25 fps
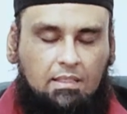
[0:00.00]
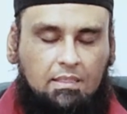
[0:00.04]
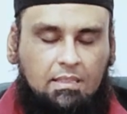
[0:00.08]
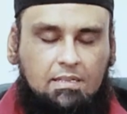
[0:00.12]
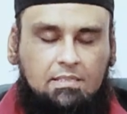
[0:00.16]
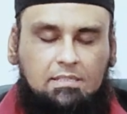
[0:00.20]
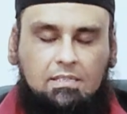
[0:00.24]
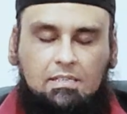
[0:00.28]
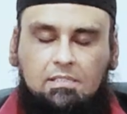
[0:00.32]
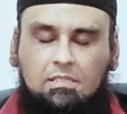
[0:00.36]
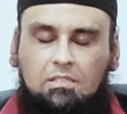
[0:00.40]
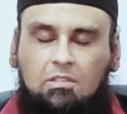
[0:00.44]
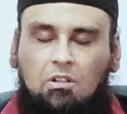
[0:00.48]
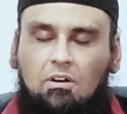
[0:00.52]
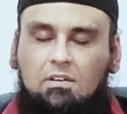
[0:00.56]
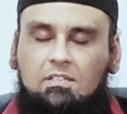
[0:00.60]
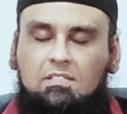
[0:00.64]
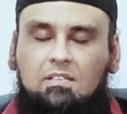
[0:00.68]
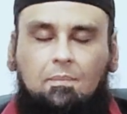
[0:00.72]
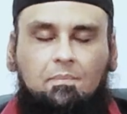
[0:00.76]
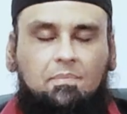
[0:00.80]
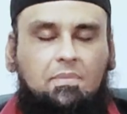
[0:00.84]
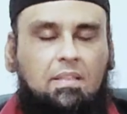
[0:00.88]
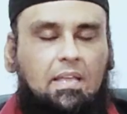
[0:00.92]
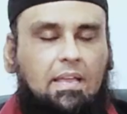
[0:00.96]
This is
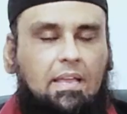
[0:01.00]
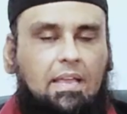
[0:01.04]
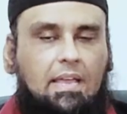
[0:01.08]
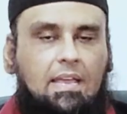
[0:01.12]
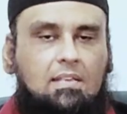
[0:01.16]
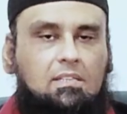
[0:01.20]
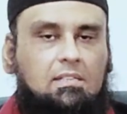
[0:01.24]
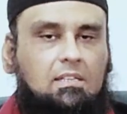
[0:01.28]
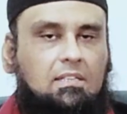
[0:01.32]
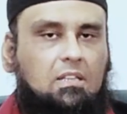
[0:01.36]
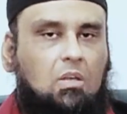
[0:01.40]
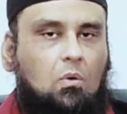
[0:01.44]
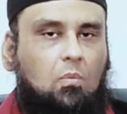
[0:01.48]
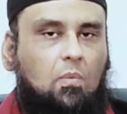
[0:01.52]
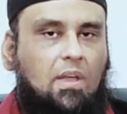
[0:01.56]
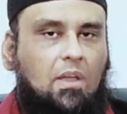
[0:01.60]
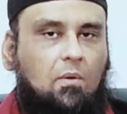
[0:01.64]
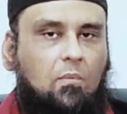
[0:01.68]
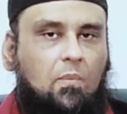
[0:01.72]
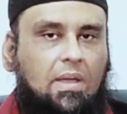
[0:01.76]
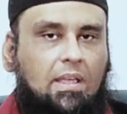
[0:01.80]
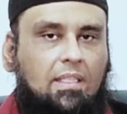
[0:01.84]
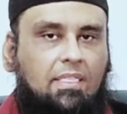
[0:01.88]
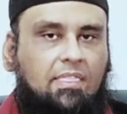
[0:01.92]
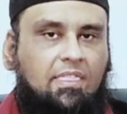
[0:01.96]
not something easy the
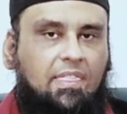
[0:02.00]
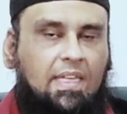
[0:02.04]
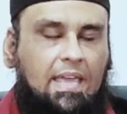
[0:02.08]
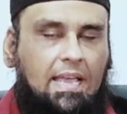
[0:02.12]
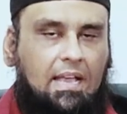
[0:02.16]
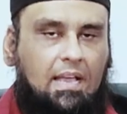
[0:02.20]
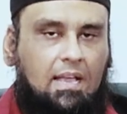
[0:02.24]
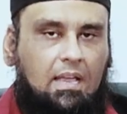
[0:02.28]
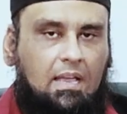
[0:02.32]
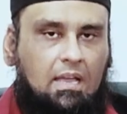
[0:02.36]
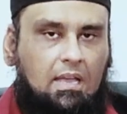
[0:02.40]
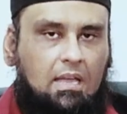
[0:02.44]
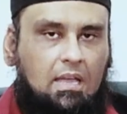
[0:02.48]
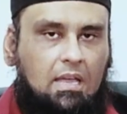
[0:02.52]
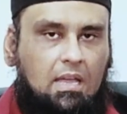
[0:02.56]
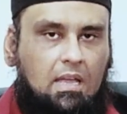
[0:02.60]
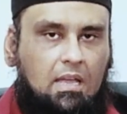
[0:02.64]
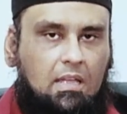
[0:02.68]
way we think.